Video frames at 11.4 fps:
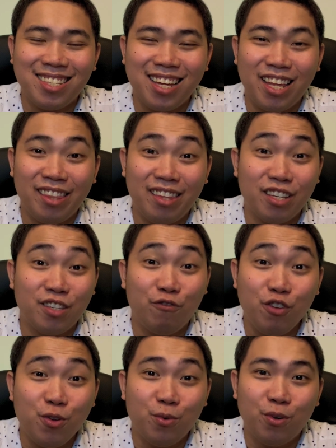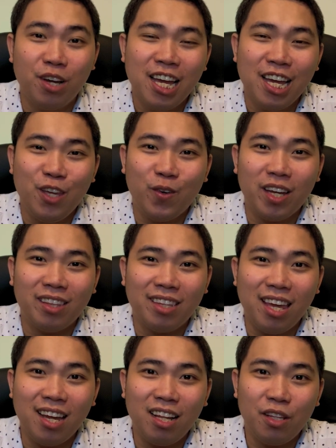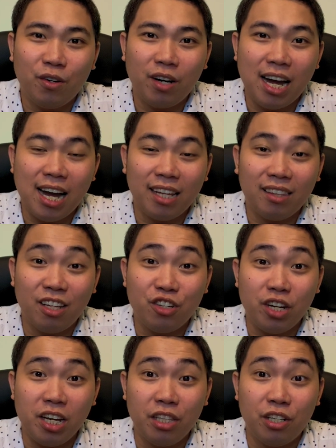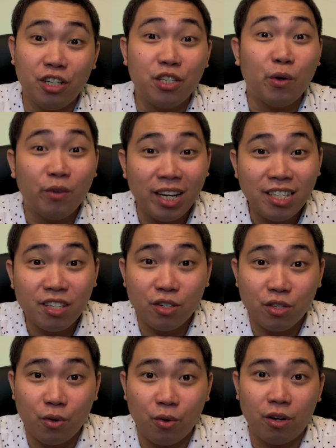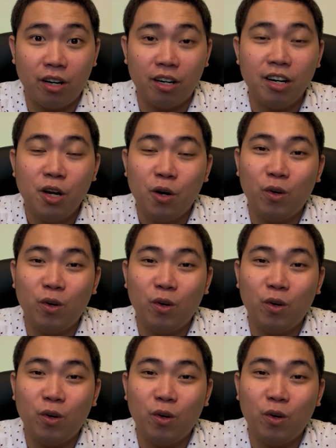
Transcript: in this view. You can take a look at the trader's risk score,